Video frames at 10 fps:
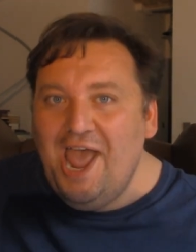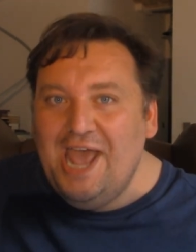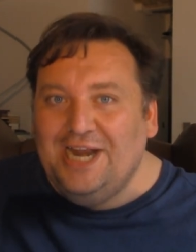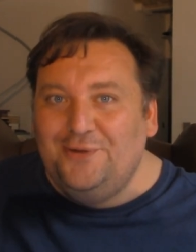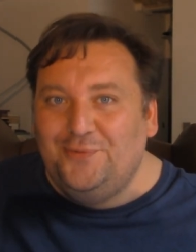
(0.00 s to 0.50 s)

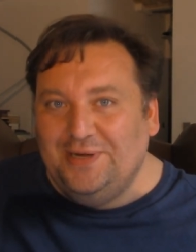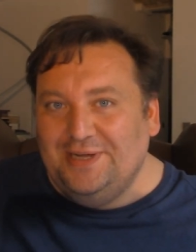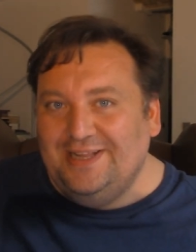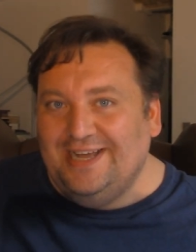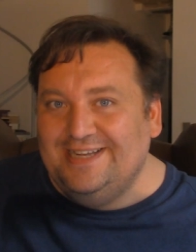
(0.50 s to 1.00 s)
And I
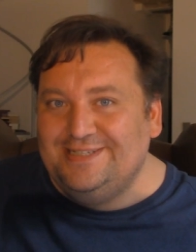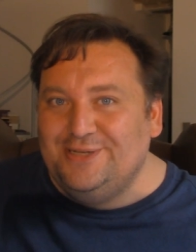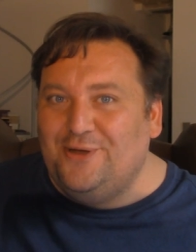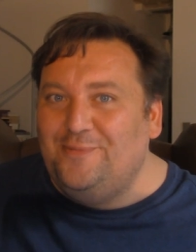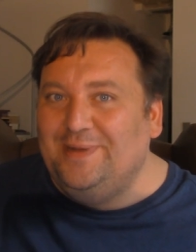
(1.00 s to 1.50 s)

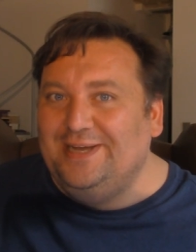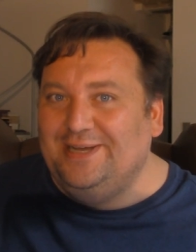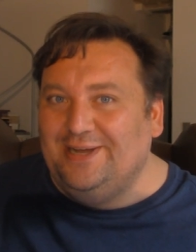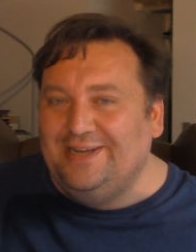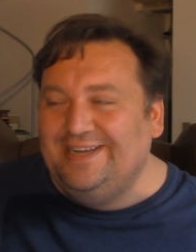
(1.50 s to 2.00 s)
realized, oh my
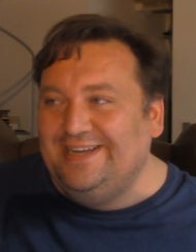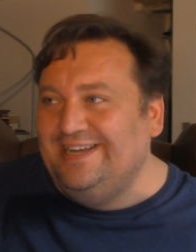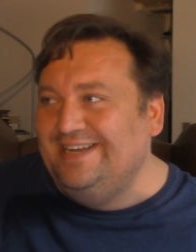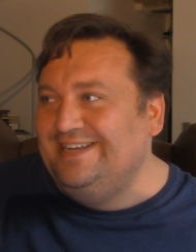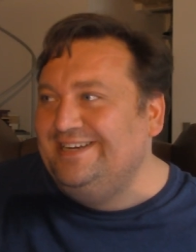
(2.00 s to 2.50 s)

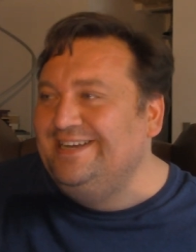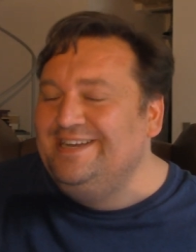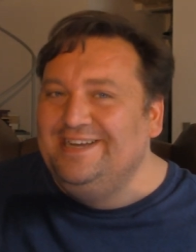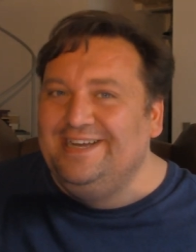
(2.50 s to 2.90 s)
God,